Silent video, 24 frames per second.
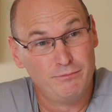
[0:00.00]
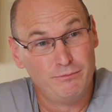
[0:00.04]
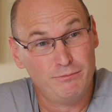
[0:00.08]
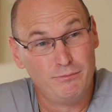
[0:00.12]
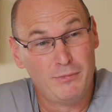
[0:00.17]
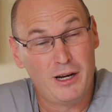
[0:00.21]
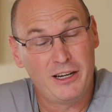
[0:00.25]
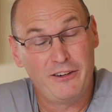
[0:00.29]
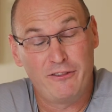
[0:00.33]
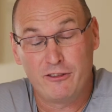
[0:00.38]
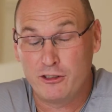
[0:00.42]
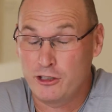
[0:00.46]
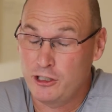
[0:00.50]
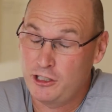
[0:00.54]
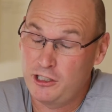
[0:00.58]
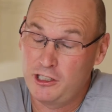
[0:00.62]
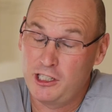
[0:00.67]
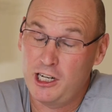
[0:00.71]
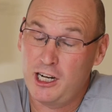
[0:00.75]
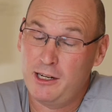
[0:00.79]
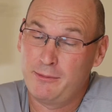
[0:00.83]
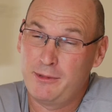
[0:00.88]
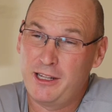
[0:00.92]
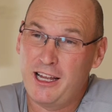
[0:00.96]
My first
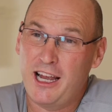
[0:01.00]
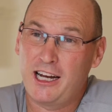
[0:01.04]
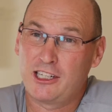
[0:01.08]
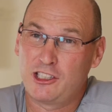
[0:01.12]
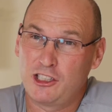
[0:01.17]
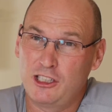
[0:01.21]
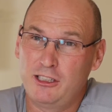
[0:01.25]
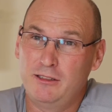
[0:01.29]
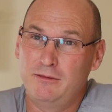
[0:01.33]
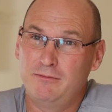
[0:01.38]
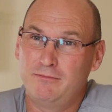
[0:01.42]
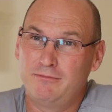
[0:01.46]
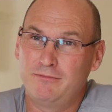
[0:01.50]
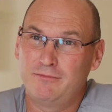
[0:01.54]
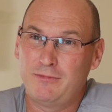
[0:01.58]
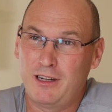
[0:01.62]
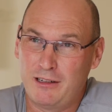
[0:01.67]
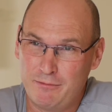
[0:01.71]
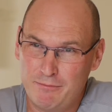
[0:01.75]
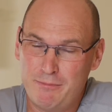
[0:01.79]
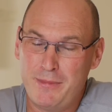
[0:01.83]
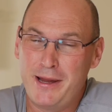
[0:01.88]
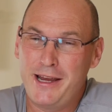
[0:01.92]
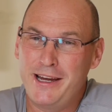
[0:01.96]
job that actually
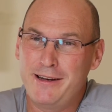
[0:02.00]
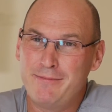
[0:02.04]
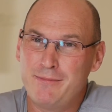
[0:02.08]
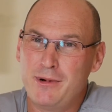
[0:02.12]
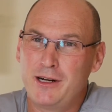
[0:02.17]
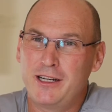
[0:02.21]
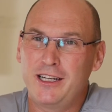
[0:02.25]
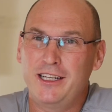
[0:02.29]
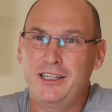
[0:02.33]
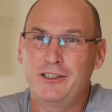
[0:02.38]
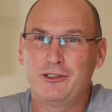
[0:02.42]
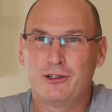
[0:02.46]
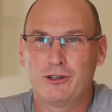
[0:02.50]
made money,